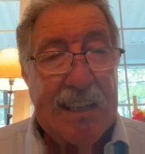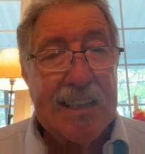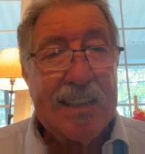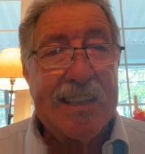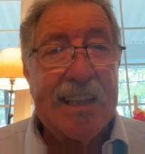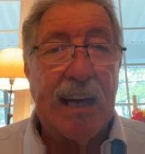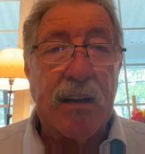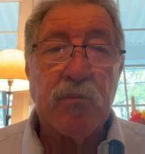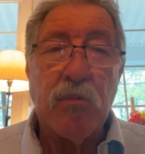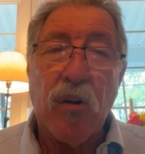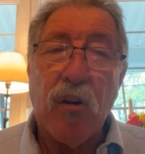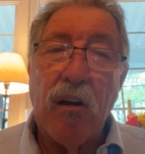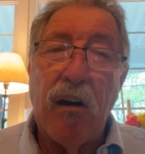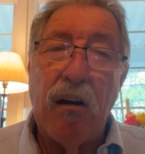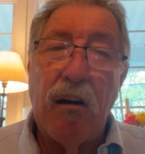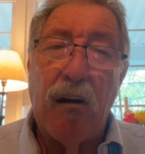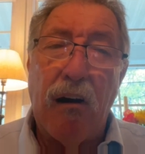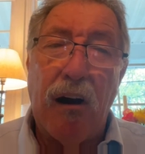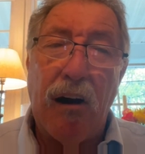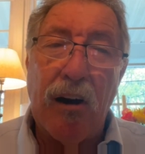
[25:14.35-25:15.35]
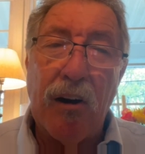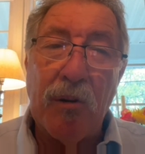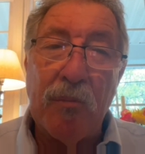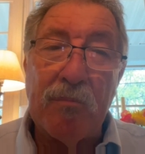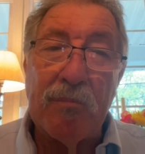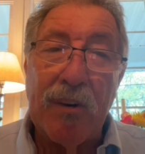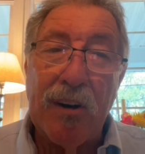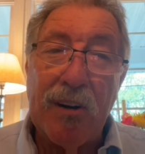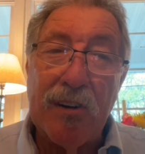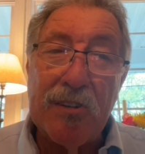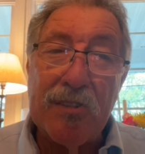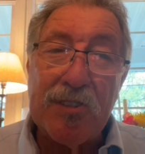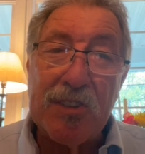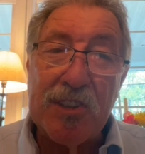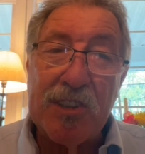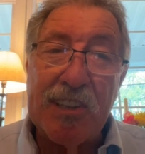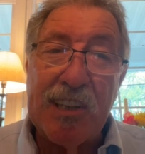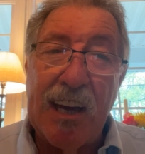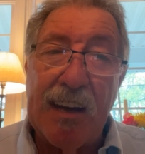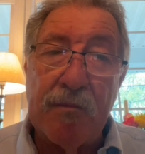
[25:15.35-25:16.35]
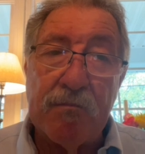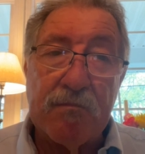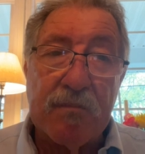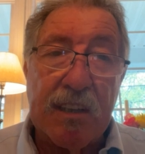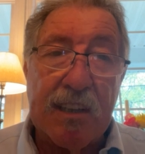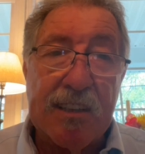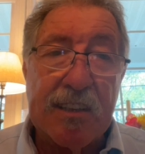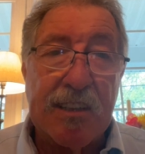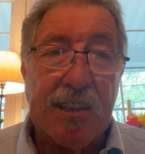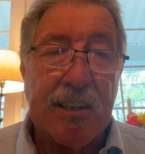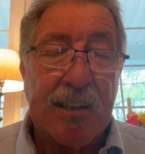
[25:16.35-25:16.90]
then we're almost tempted to